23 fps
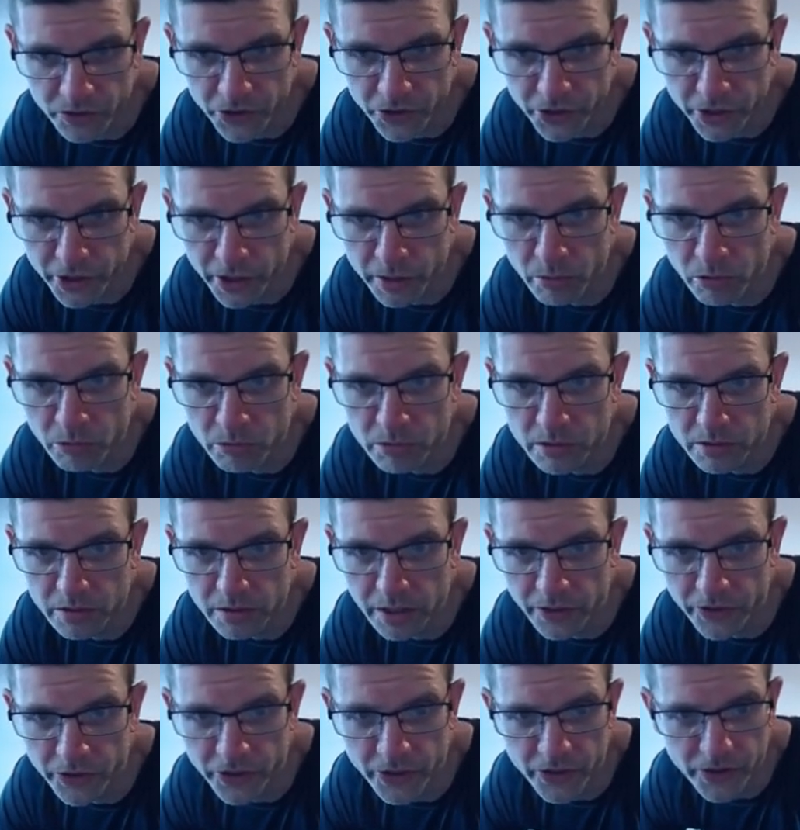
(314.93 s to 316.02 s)
on your keyboard,
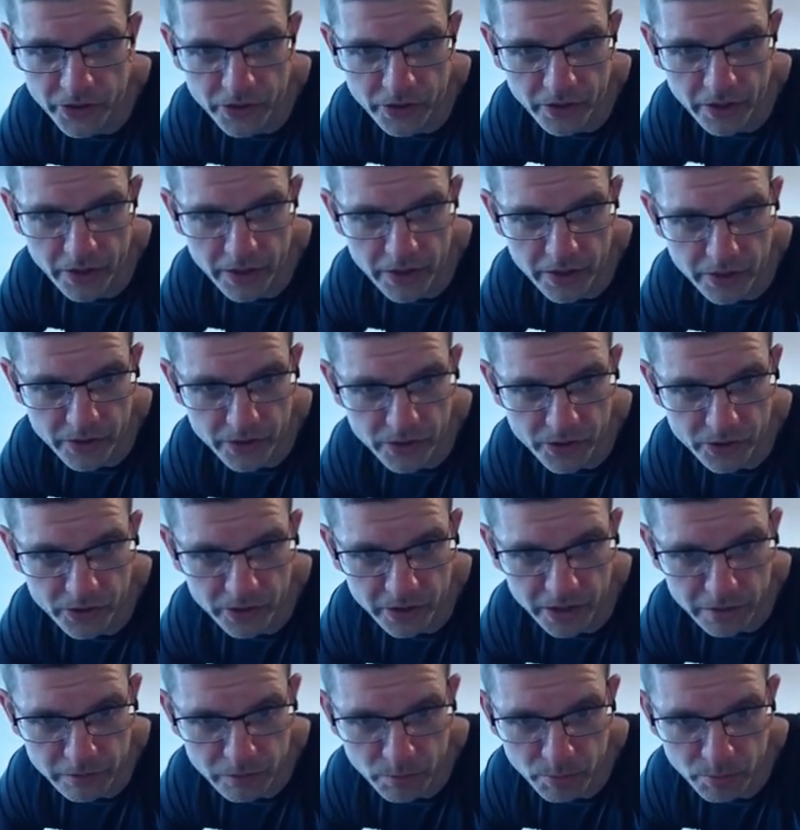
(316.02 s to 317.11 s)
and then you, you
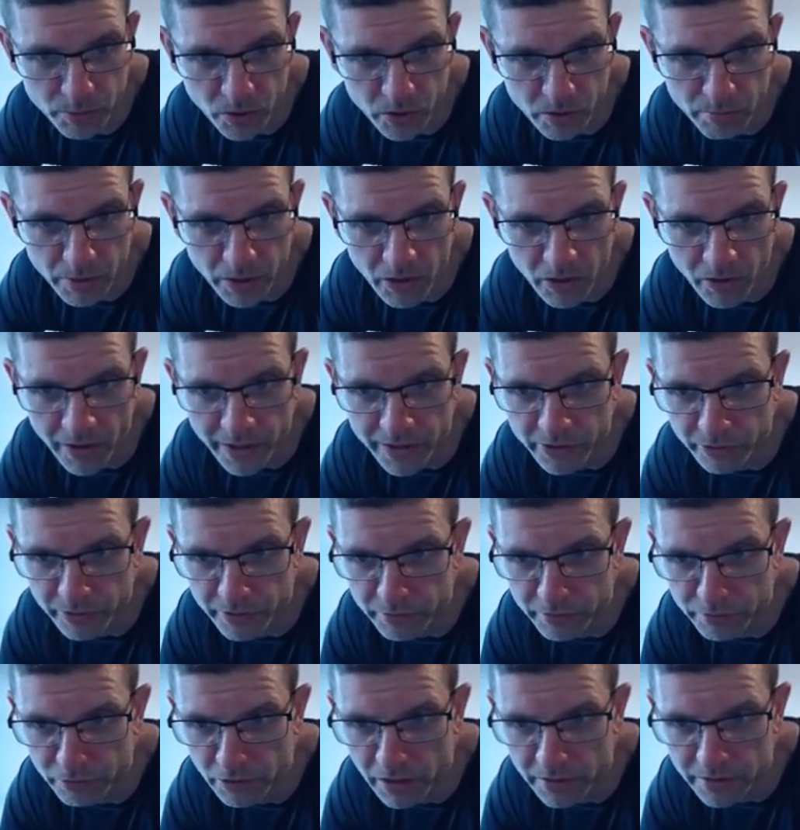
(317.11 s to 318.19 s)
can either put them behind or in
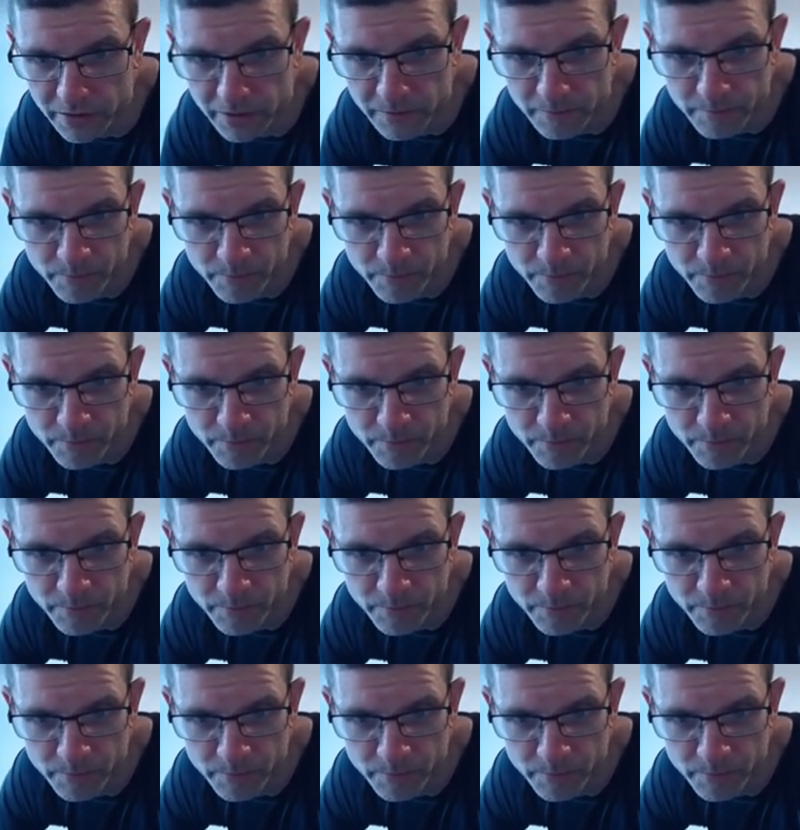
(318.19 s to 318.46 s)
front,